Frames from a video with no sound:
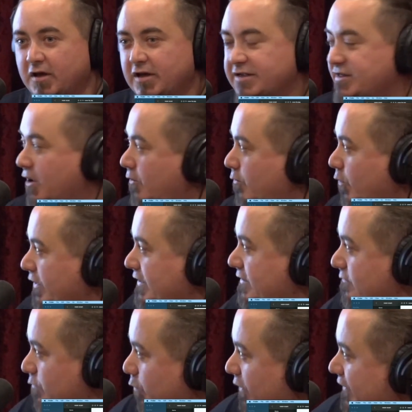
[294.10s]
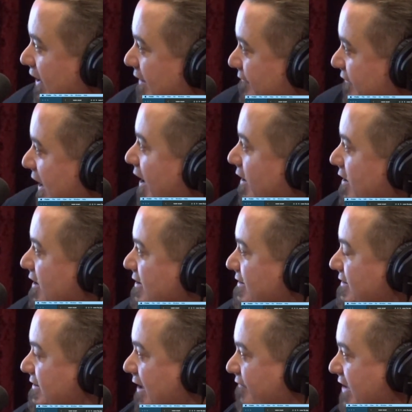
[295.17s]
So what they've done
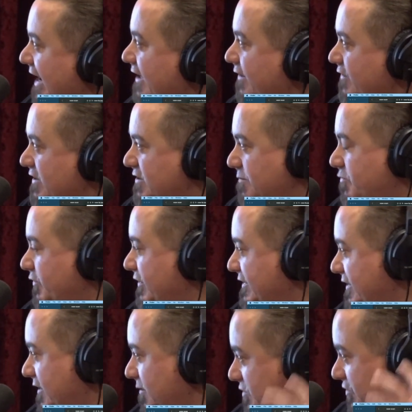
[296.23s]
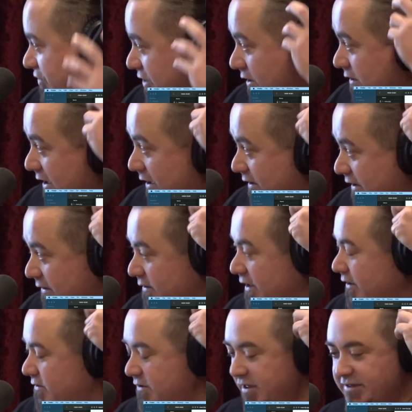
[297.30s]
is they've taken this and put this in a machine, and
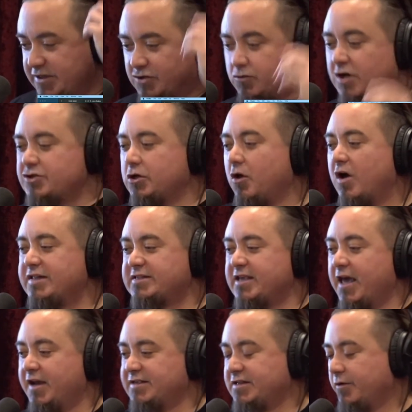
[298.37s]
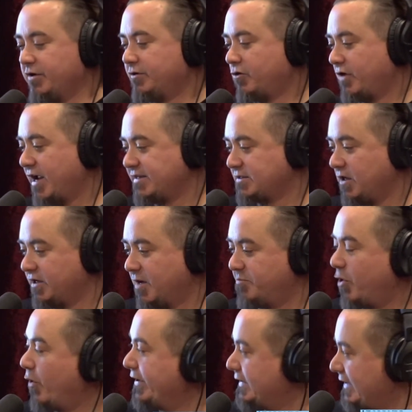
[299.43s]
it's a structured light scanner. So it creates like a
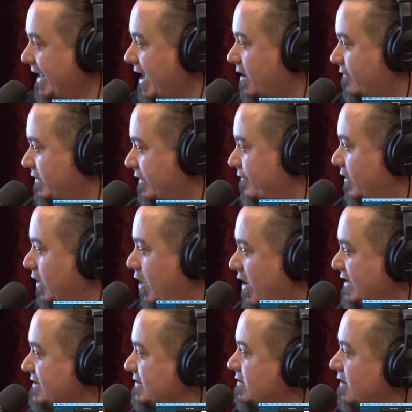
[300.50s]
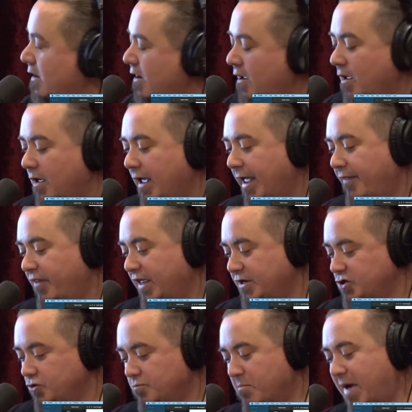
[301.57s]
point cloud of different lights, and then
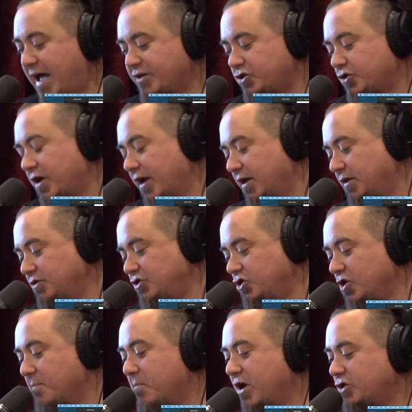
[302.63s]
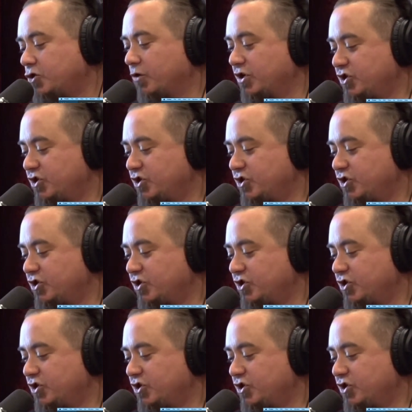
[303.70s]
you match a geometric